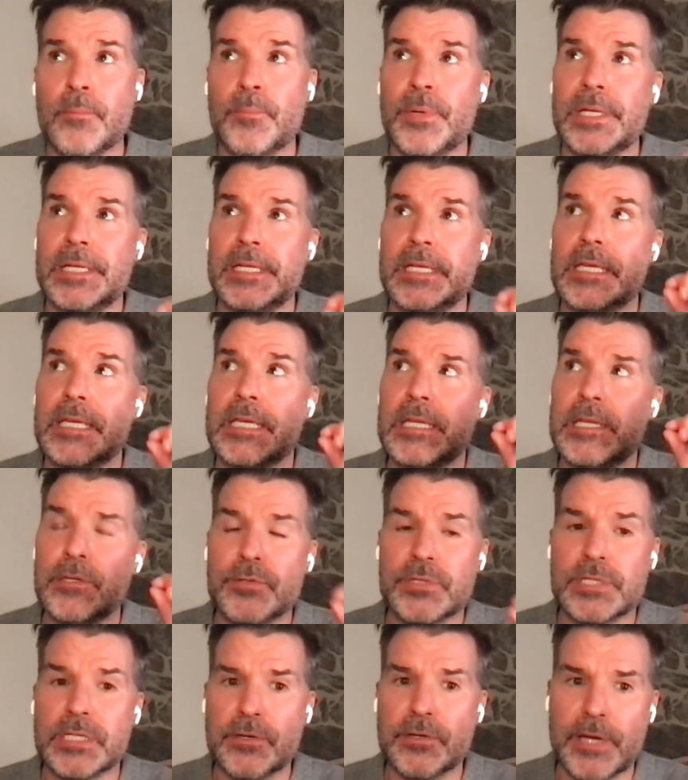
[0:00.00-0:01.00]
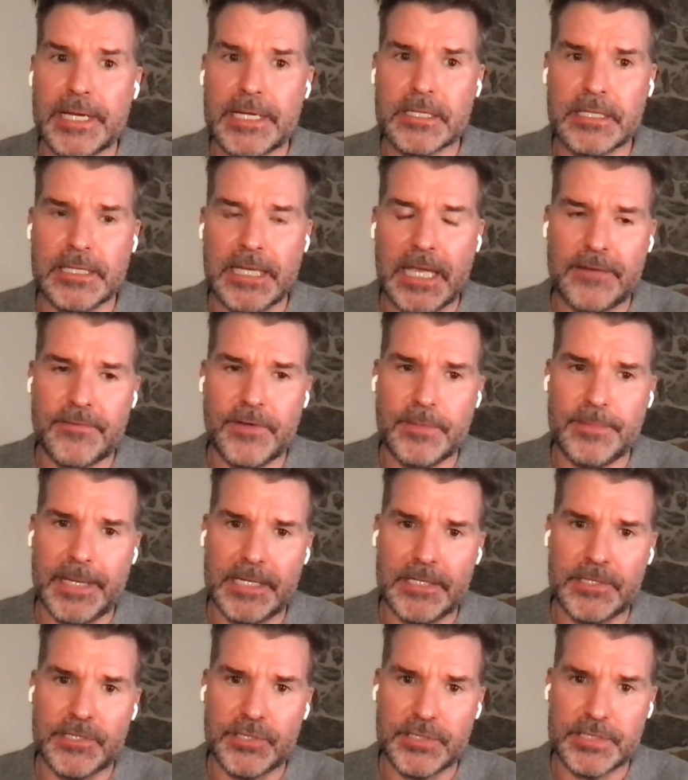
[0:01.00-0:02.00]
but idiosyncratically, every
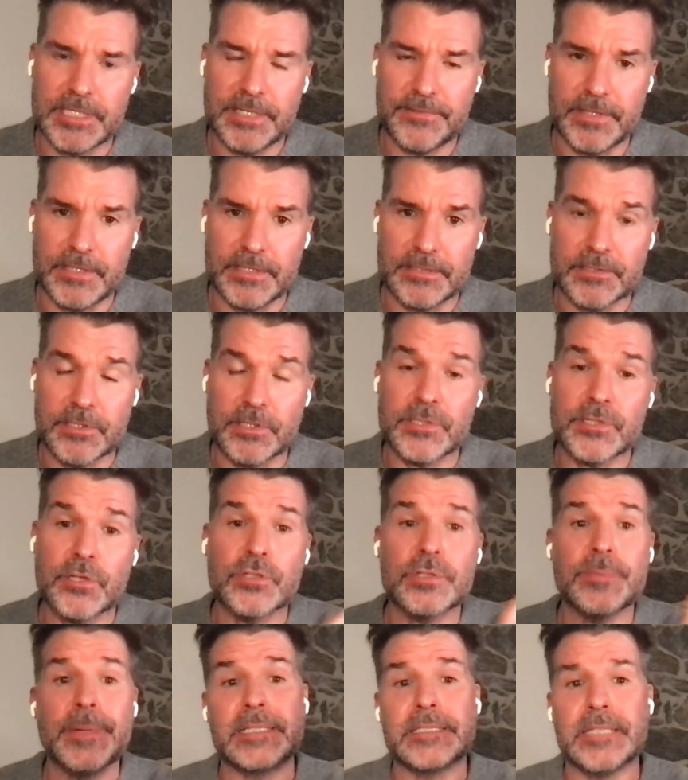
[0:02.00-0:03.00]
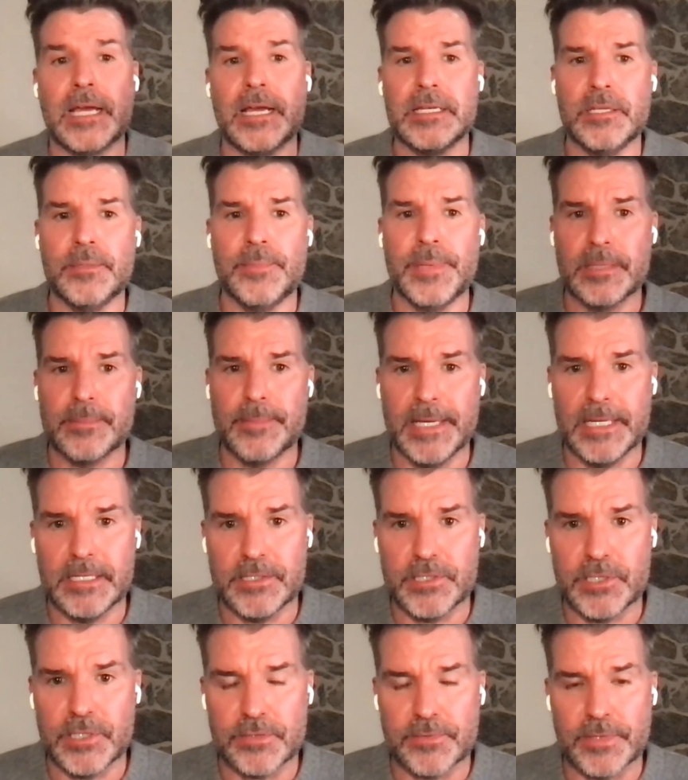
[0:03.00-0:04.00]
manager is different. So this goes back to how do you pick
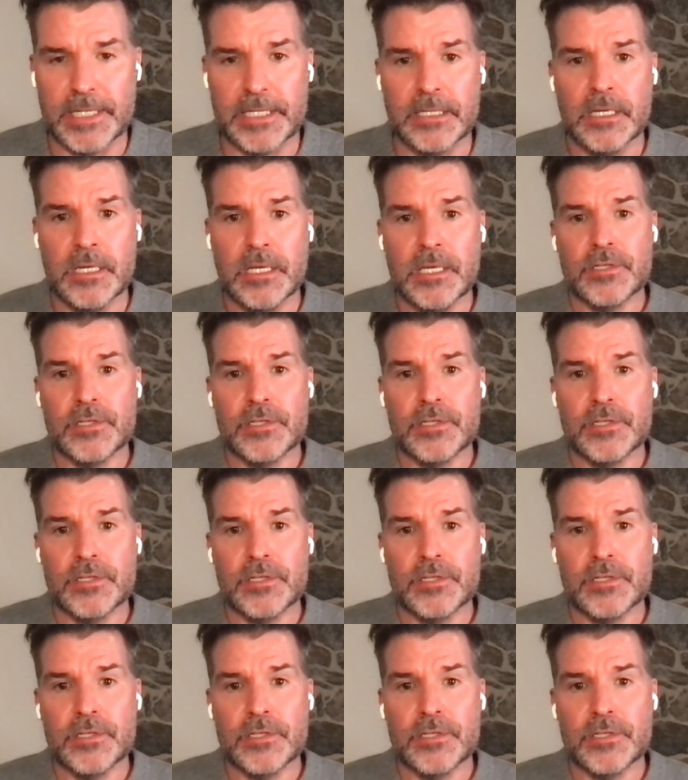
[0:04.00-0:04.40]
managers, right?